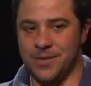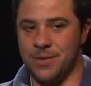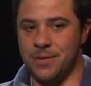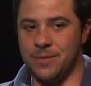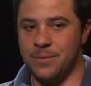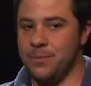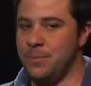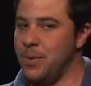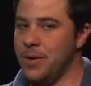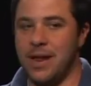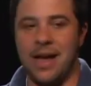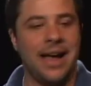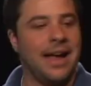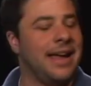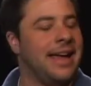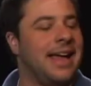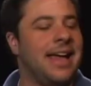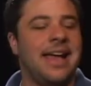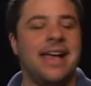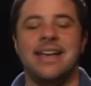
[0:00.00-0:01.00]
But
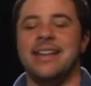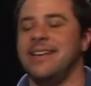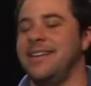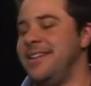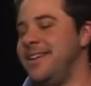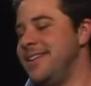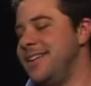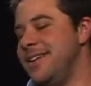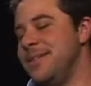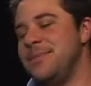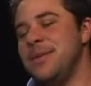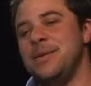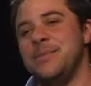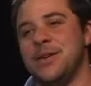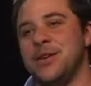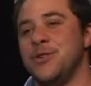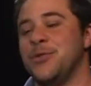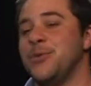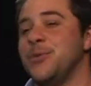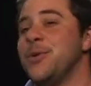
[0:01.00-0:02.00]
I hated it. It made
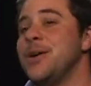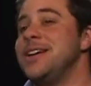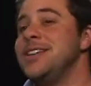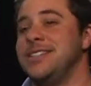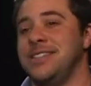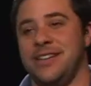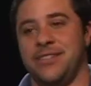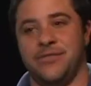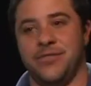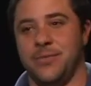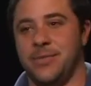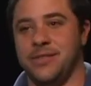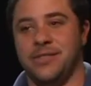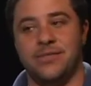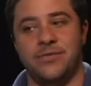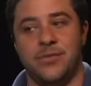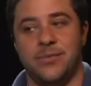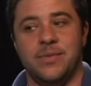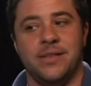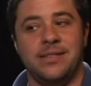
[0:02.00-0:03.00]
me crazy from
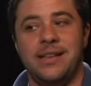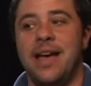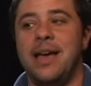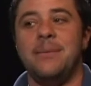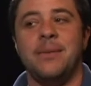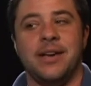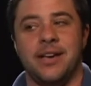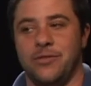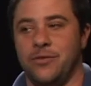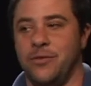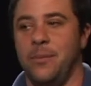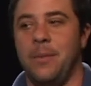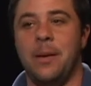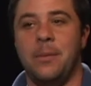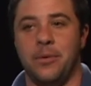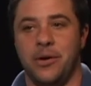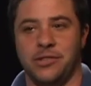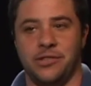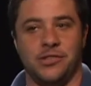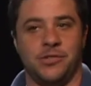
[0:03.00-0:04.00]
the time I can
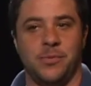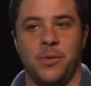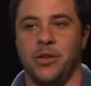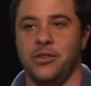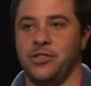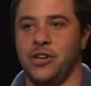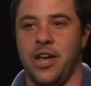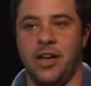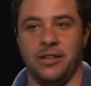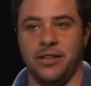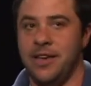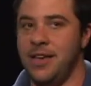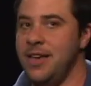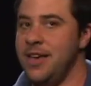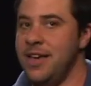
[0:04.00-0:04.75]
remember as a small child.